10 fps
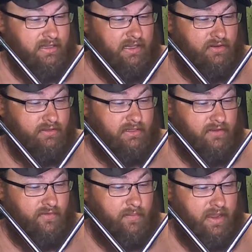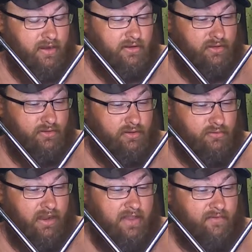Get yourself a pair and turn your
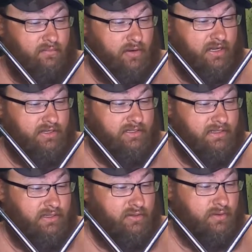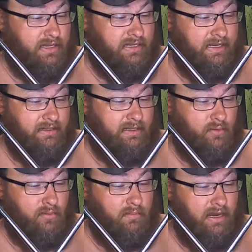wrath impressions into a deadly
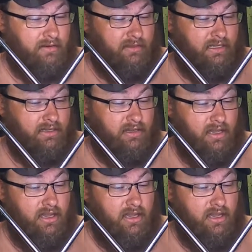or mildly